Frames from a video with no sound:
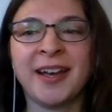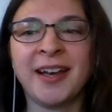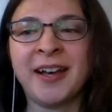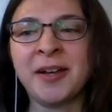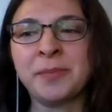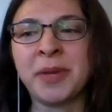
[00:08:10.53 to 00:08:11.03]

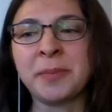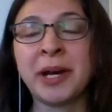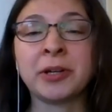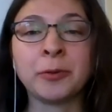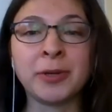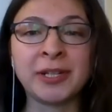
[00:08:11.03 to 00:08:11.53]

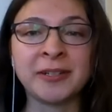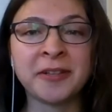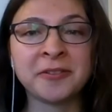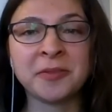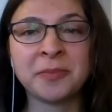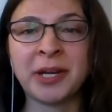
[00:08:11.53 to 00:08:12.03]
empowering one
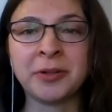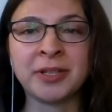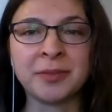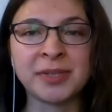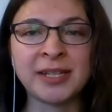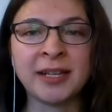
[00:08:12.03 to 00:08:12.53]
another, empowering
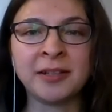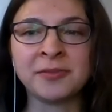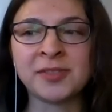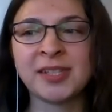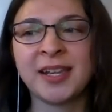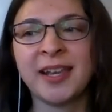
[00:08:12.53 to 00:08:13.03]

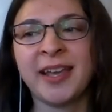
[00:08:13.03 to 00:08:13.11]
themselves,